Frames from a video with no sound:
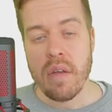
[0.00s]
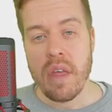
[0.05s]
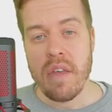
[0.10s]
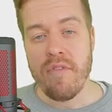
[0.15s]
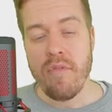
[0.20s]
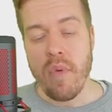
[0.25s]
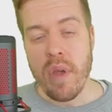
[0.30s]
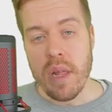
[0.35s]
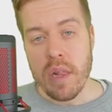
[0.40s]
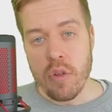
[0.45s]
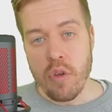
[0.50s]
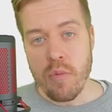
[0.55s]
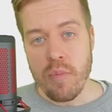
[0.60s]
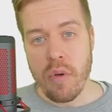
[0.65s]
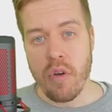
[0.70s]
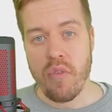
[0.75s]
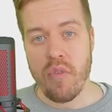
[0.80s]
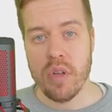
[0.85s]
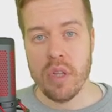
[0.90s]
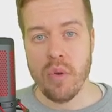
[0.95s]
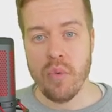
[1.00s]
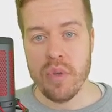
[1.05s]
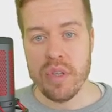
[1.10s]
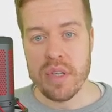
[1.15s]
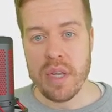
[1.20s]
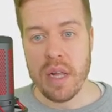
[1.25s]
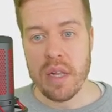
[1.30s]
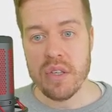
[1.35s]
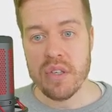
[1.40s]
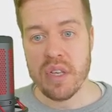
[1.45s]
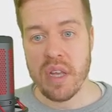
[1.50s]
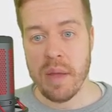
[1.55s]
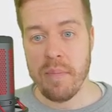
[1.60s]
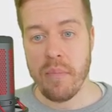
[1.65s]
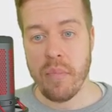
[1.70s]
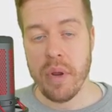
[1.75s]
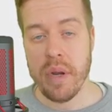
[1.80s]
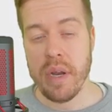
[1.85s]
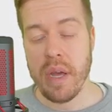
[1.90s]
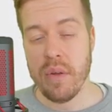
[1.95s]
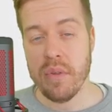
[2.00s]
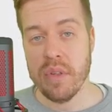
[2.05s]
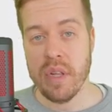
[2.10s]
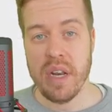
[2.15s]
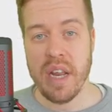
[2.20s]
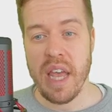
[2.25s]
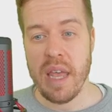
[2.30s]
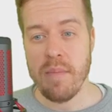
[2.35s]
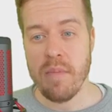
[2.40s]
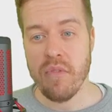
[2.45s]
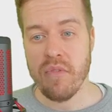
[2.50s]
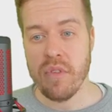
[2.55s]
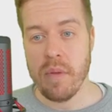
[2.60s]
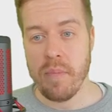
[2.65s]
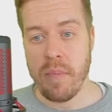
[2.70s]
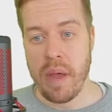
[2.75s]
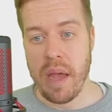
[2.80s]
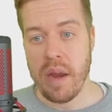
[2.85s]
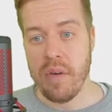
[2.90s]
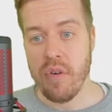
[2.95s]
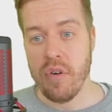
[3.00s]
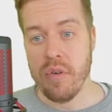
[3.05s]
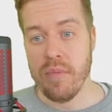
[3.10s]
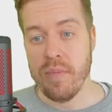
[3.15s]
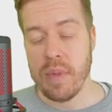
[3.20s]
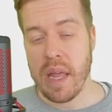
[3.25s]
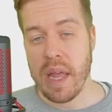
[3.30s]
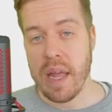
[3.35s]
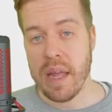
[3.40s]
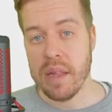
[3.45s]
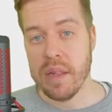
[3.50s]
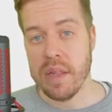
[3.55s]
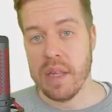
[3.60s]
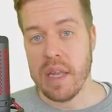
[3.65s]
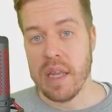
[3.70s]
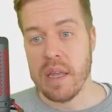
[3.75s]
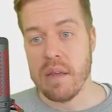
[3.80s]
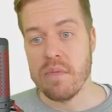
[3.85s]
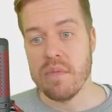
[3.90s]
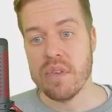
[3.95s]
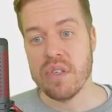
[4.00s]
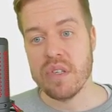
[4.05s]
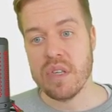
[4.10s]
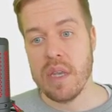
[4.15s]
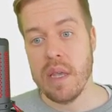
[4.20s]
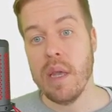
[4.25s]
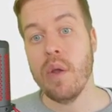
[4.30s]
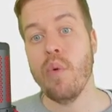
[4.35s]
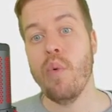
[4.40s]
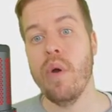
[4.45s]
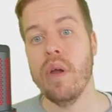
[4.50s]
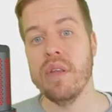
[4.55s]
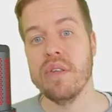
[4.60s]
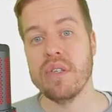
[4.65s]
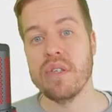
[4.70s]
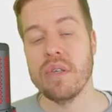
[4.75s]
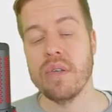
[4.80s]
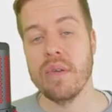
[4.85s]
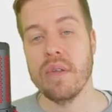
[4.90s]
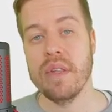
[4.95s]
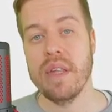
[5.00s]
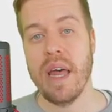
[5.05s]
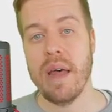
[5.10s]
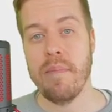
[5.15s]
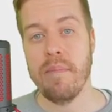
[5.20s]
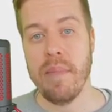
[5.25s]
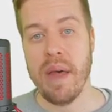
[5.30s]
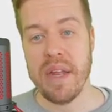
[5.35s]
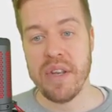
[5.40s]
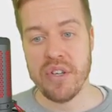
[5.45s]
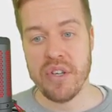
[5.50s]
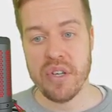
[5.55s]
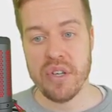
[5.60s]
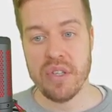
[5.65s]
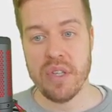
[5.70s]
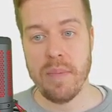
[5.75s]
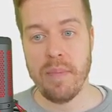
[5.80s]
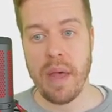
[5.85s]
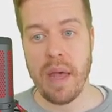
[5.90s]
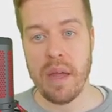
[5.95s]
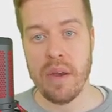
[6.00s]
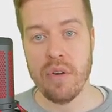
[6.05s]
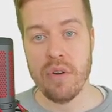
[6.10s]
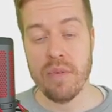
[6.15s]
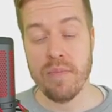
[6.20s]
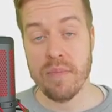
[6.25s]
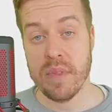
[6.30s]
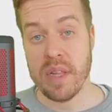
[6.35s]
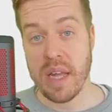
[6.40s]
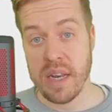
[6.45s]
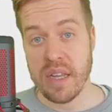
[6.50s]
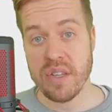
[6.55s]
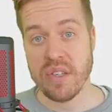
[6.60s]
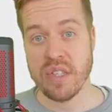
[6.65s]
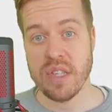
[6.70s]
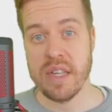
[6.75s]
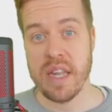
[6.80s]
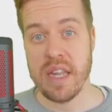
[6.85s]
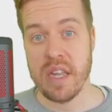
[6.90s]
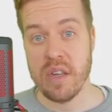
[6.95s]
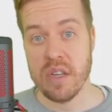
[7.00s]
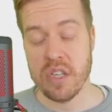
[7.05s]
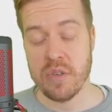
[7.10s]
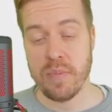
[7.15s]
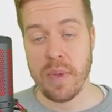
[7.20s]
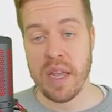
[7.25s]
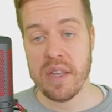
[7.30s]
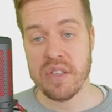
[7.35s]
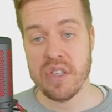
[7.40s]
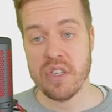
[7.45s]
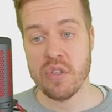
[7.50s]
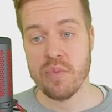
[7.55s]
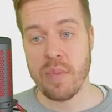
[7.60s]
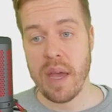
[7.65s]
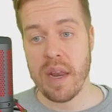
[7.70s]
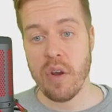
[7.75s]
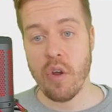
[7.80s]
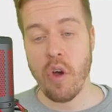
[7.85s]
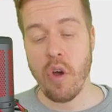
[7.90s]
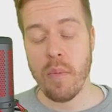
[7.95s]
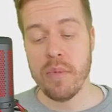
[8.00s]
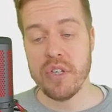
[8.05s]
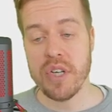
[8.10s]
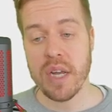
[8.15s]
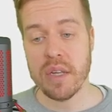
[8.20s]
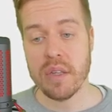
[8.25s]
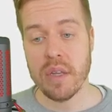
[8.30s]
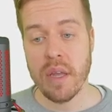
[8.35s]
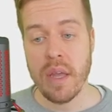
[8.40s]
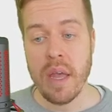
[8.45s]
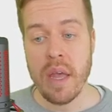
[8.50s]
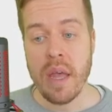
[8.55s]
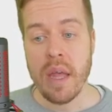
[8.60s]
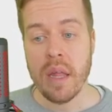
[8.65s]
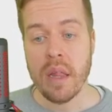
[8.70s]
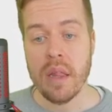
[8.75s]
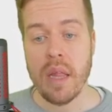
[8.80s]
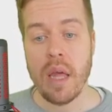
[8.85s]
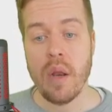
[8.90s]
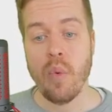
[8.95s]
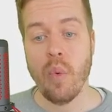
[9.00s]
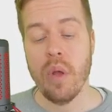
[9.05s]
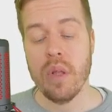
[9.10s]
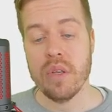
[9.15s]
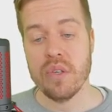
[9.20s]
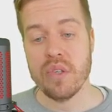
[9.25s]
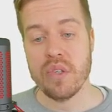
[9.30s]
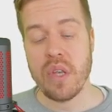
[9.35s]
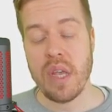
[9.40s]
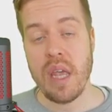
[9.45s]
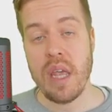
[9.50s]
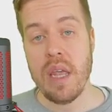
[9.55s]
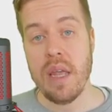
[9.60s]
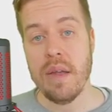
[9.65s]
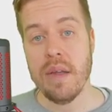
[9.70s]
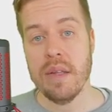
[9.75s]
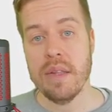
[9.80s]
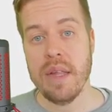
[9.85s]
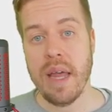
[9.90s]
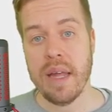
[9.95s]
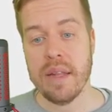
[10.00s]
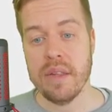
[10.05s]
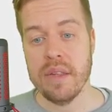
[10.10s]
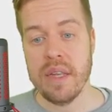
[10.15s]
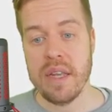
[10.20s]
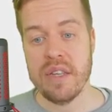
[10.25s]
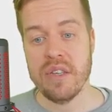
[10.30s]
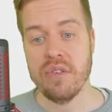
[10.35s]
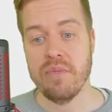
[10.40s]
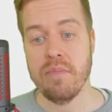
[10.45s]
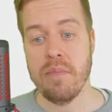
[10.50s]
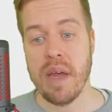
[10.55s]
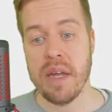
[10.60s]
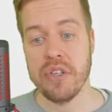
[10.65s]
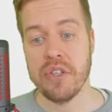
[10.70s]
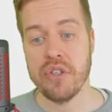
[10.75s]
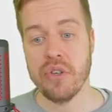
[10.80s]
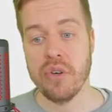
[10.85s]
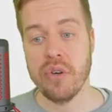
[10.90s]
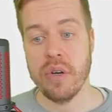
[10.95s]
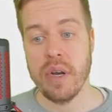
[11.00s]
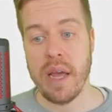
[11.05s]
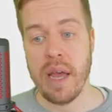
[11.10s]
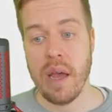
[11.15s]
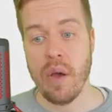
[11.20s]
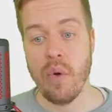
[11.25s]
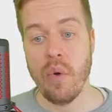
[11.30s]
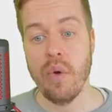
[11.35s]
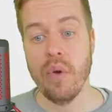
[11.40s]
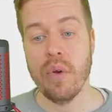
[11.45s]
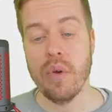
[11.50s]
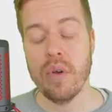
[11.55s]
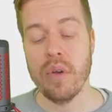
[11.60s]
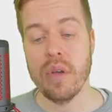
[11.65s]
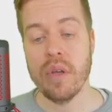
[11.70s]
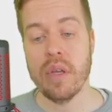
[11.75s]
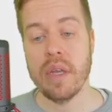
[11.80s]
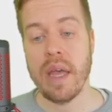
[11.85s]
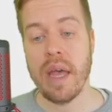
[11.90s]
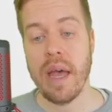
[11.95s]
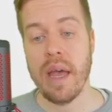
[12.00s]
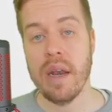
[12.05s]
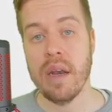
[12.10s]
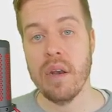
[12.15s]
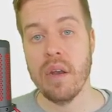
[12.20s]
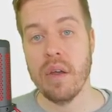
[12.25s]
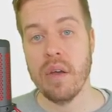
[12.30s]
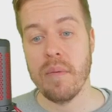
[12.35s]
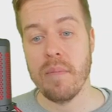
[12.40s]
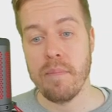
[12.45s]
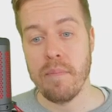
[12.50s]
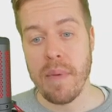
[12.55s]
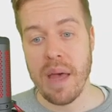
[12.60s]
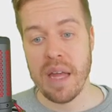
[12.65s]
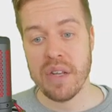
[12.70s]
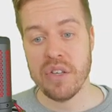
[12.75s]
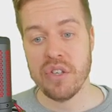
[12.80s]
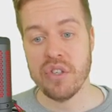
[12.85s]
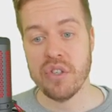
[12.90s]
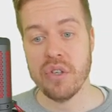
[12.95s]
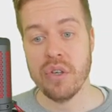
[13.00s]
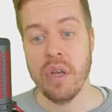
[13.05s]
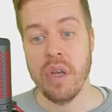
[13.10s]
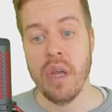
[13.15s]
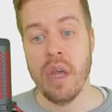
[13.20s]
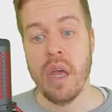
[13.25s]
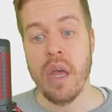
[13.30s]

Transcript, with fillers: If we loop over the results and print out the name of the pattern and the sequence that matches the pattern, that is the spaCy span object, then we'll see that this matcher now can match